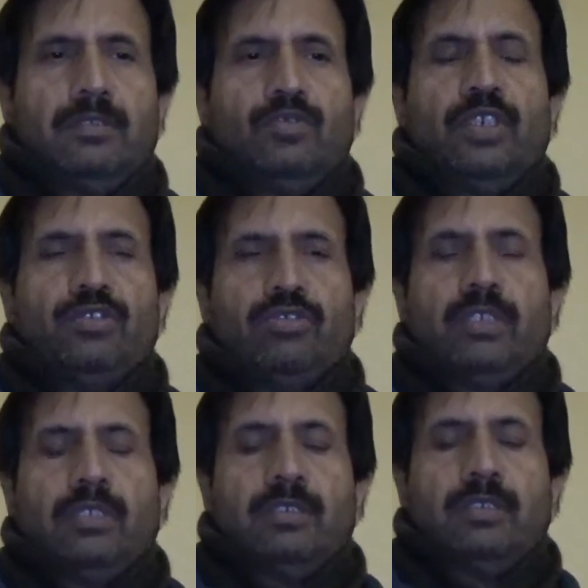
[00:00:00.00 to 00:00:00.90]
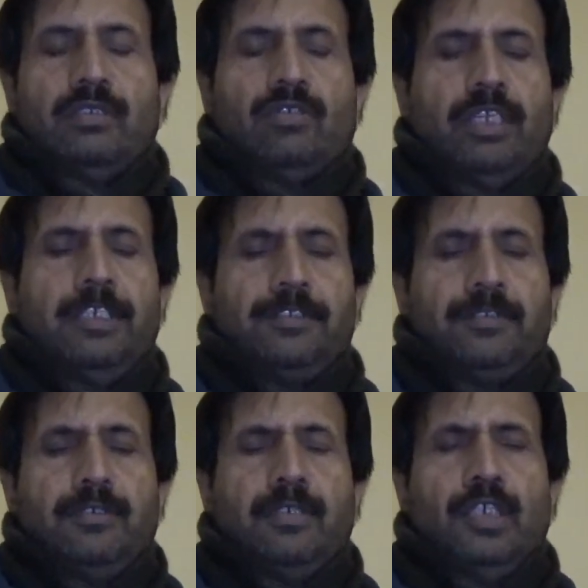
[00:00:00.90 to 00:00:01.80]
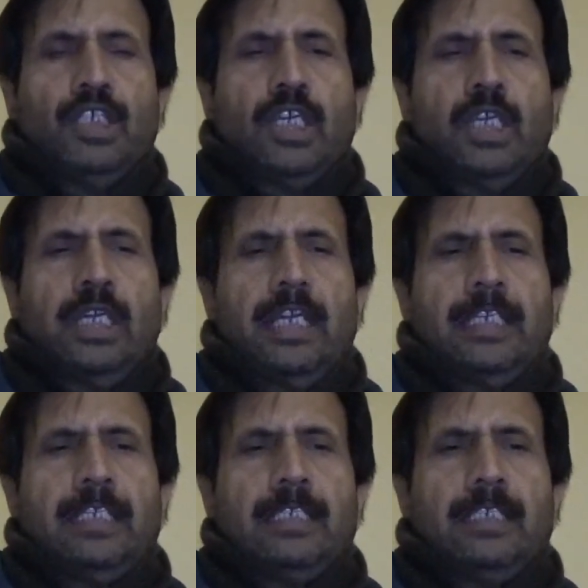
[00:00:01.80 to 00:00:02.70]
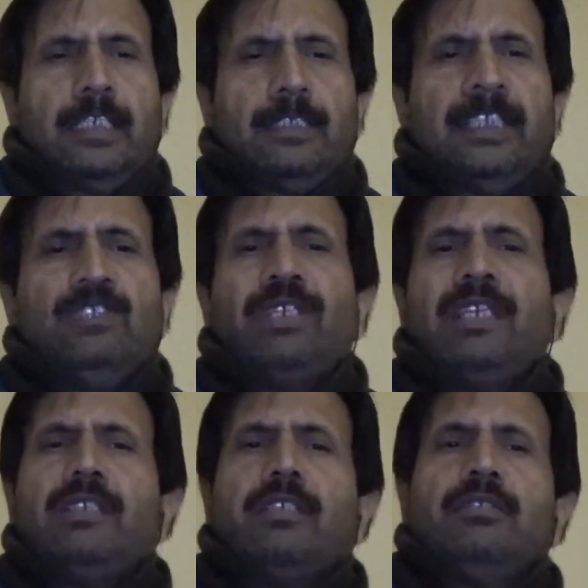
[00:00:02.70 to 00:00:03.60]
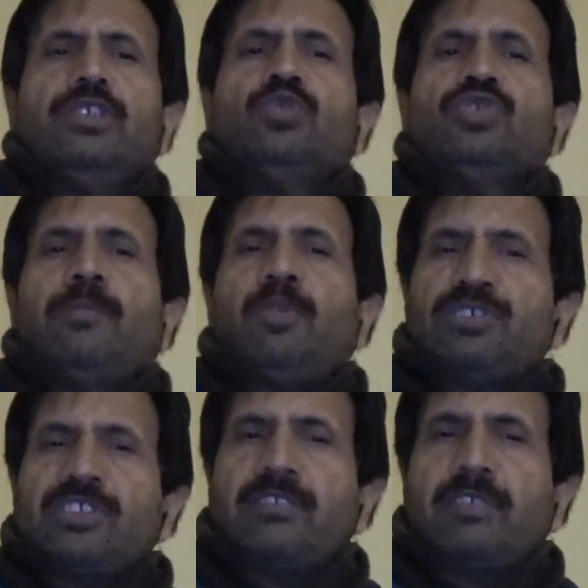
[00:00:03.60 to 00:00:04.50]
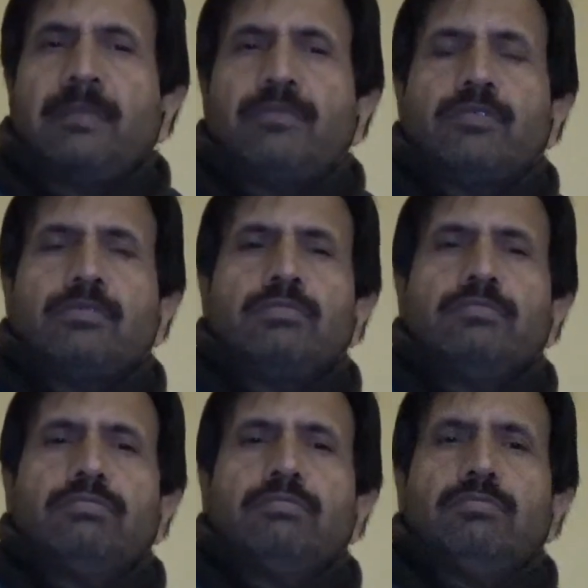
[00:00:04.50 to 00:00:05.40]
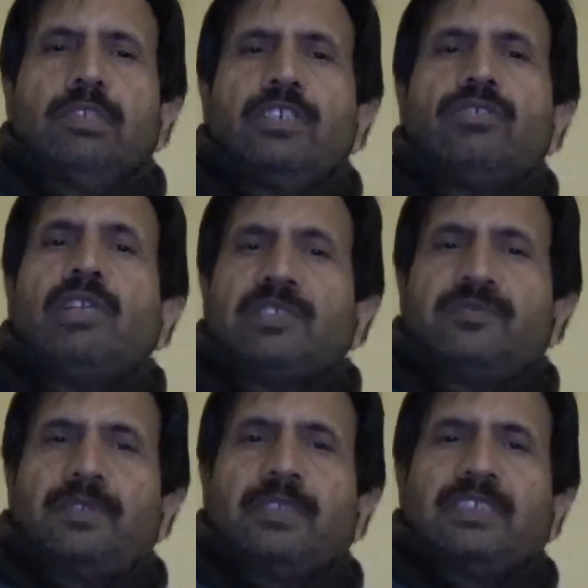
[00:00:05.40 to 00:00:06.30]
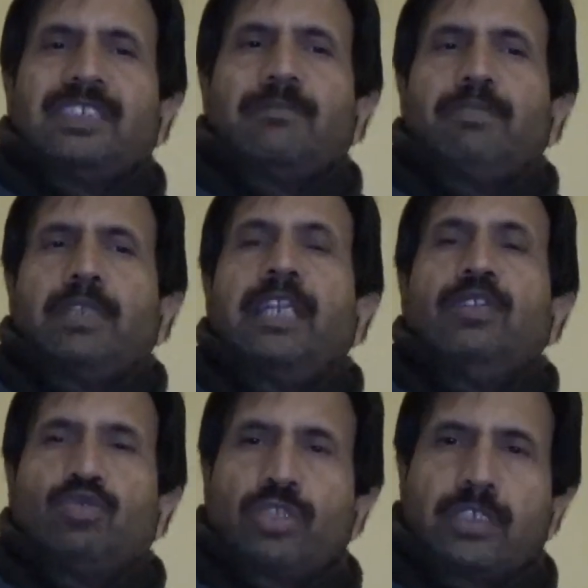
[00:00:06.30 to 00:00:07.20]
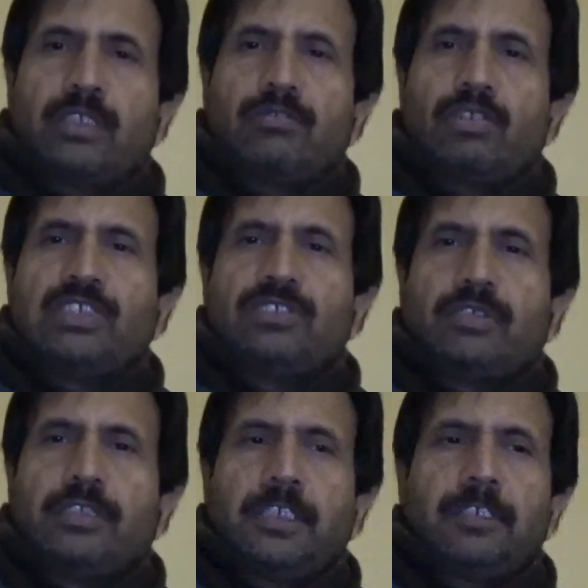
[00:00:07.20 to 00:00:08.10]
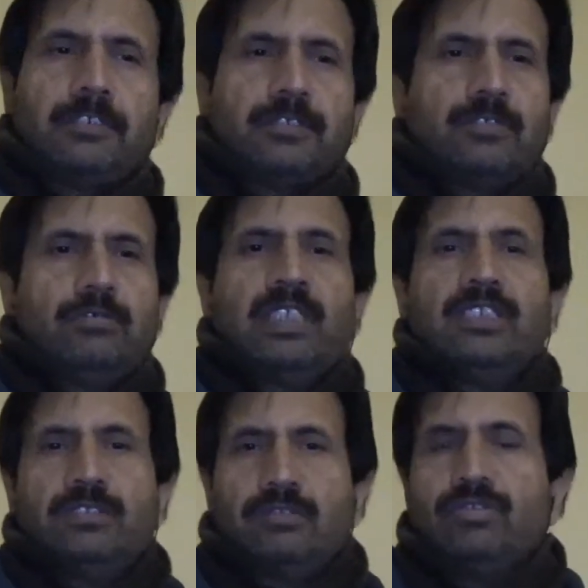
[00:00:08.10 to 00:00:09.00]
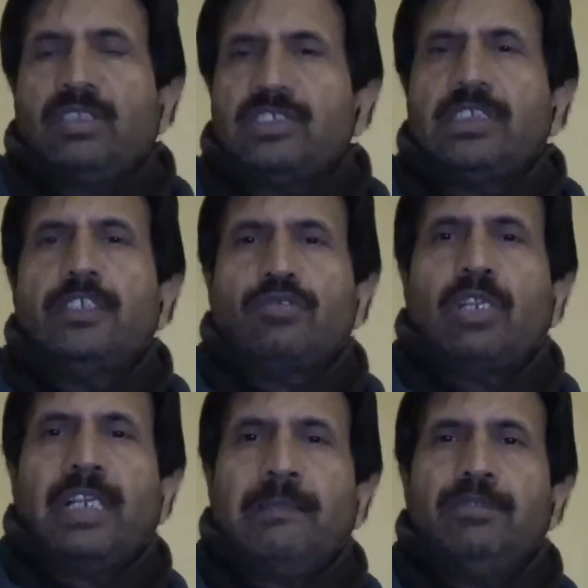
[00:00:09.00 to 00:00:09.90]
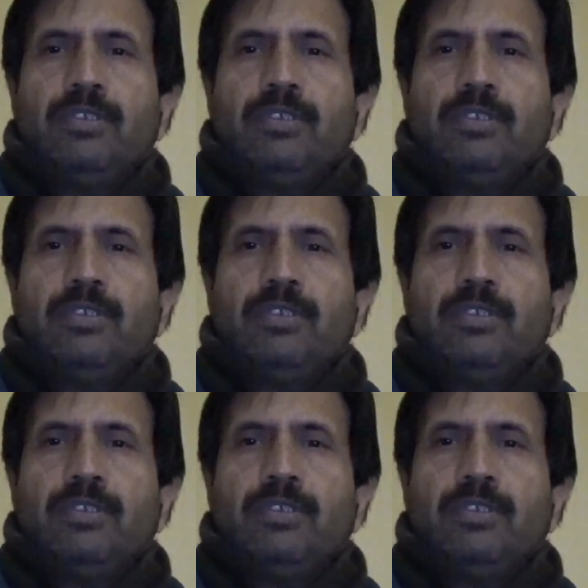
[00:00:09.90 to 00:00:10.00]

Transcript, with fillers: going to the toilet, And then you can use the plastic wrap to transfer the sample into the collection container, so then you can send it to the lab.